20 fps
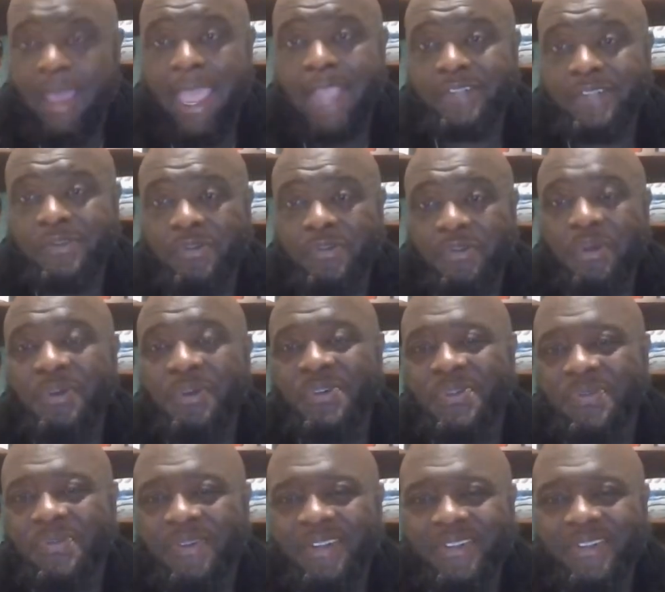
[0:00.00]
of
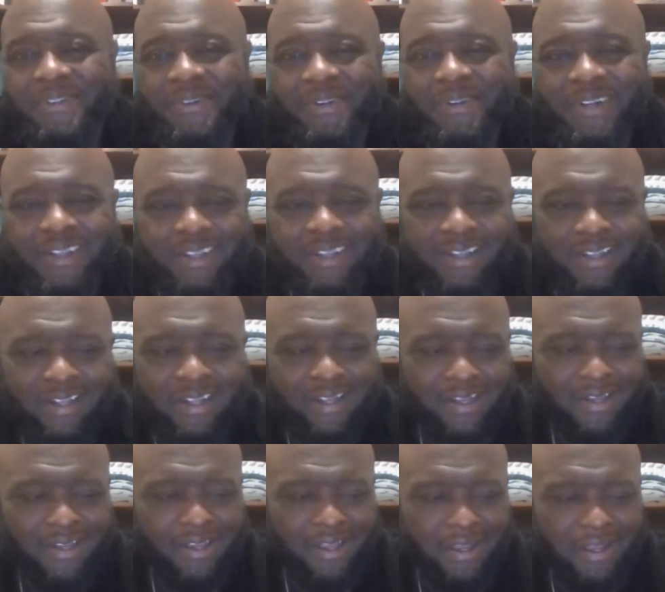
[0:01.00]
groceries for
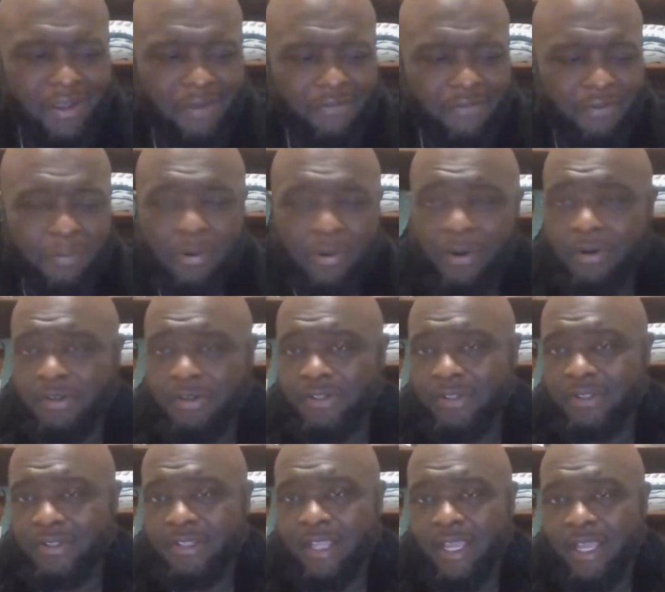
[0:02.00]
for persons
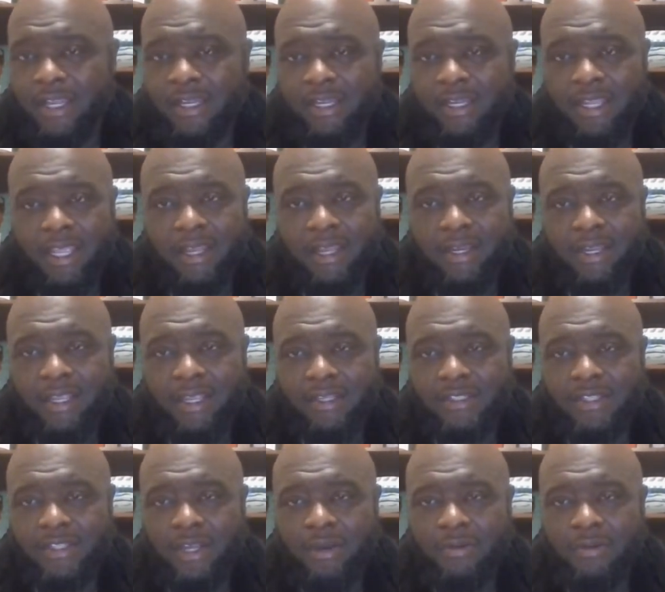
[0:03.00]
that
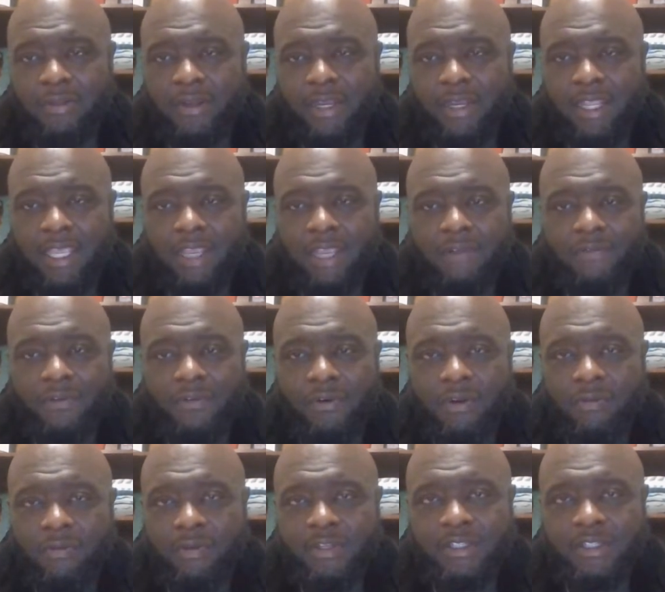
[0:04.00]
saw the need for it.
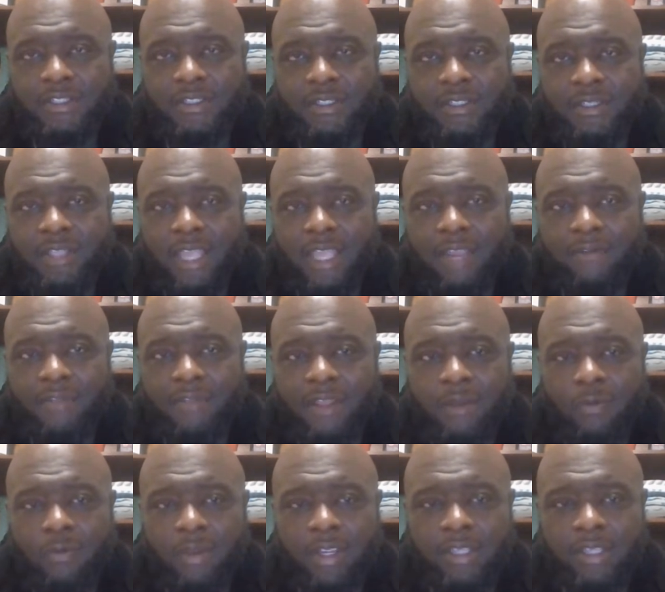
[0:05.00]
We're just thankful that
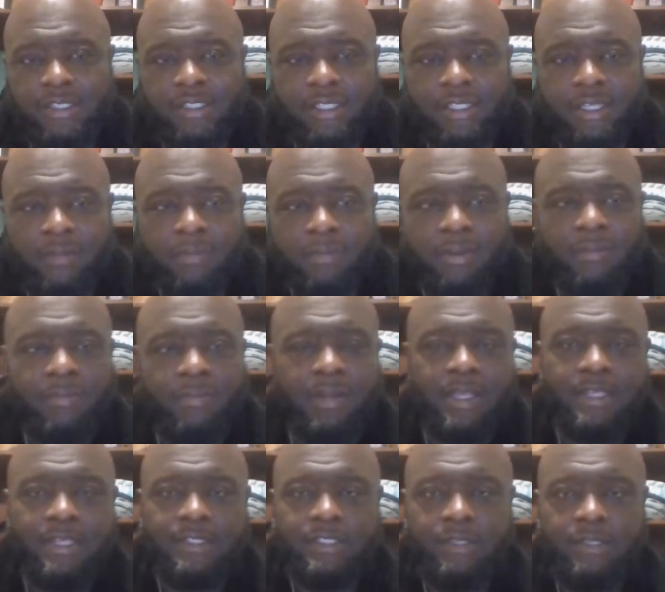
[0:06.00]
we can still be a
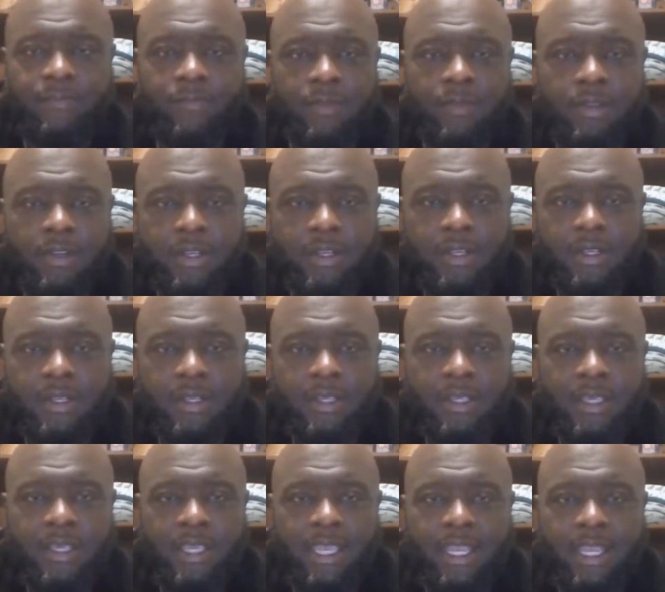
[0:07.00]
blessing
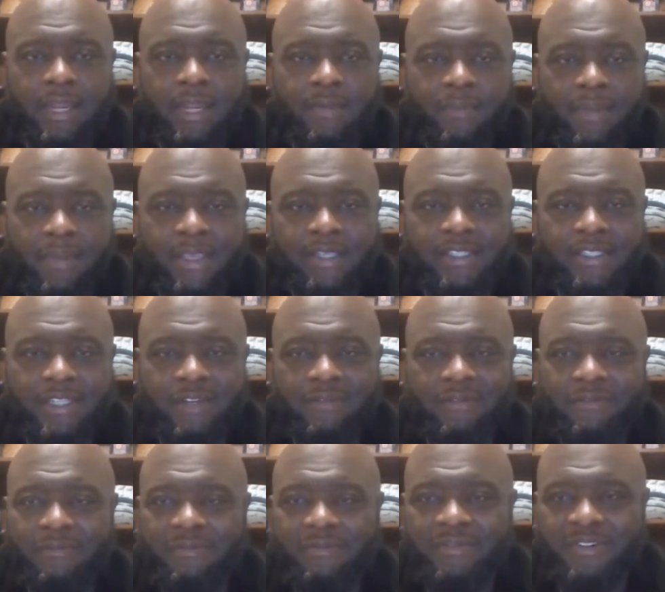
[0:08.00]
in the midst of
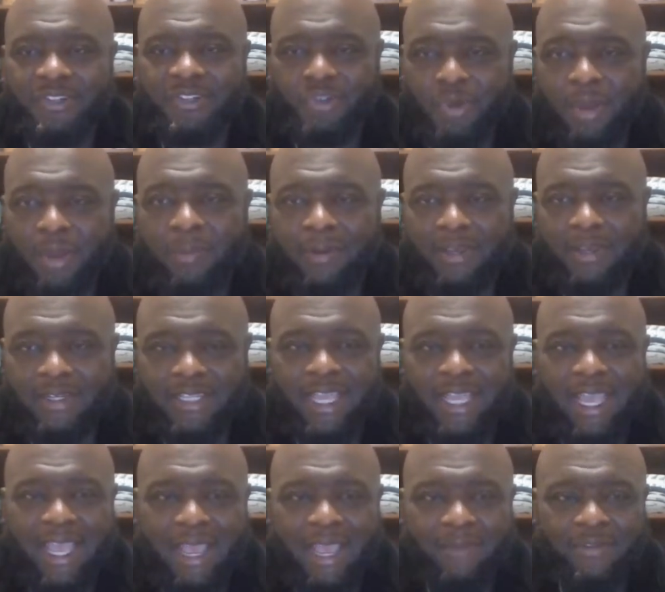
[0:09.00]
troubling
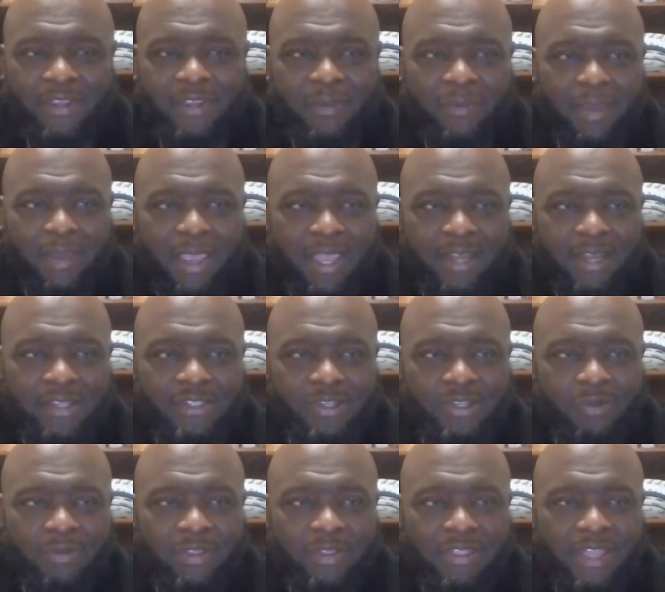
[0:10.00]
times. Amen. And so
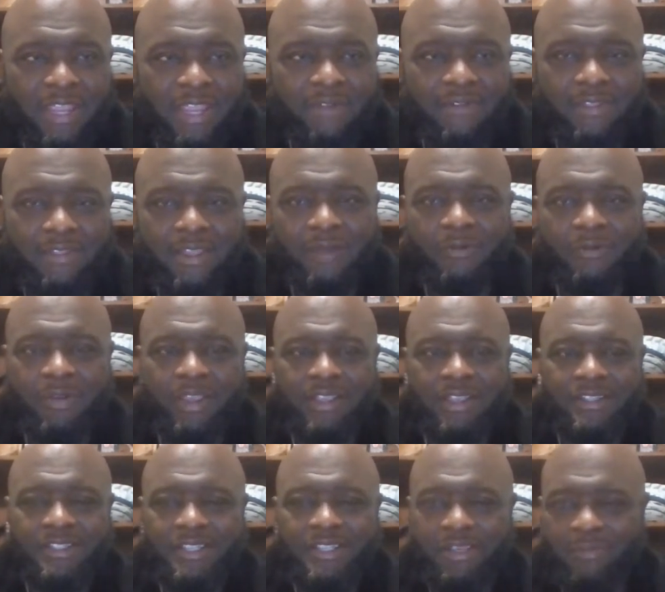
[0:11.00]
we're thankful that we can
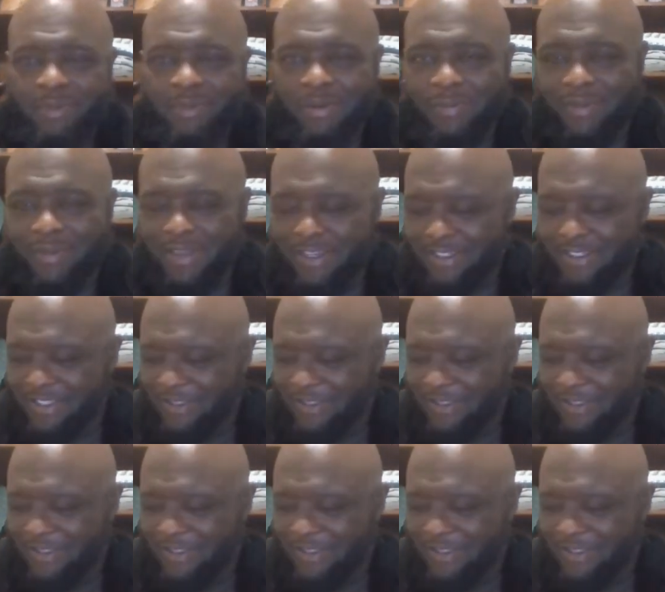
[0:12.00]
still be a blessing.